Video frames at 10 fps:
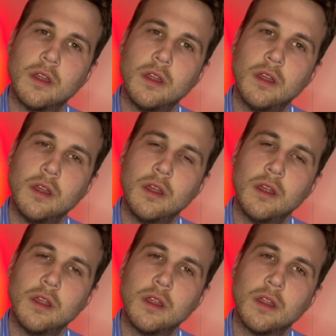uh,
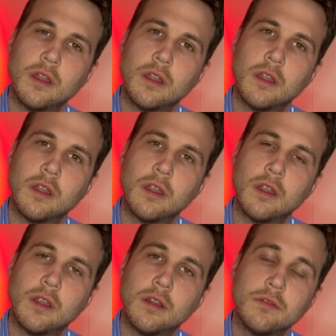
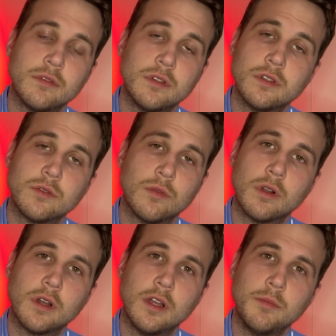to just
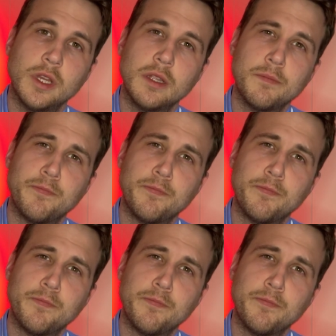work on, man.